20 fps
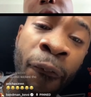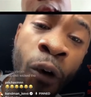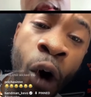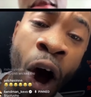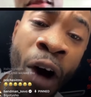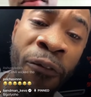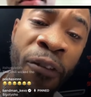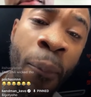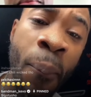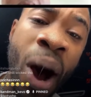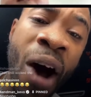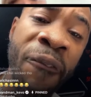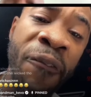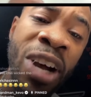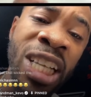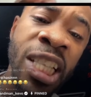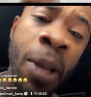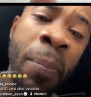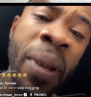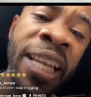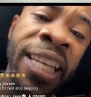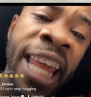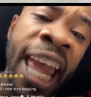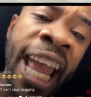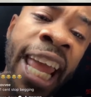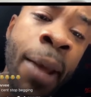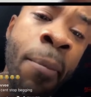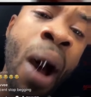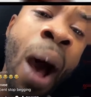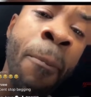afford for motherfuckers to be
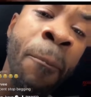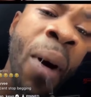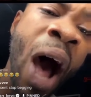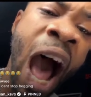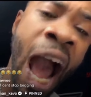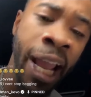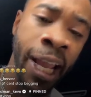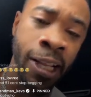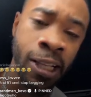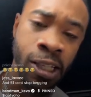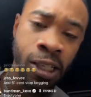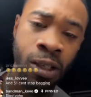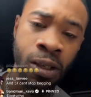digging in my pockets.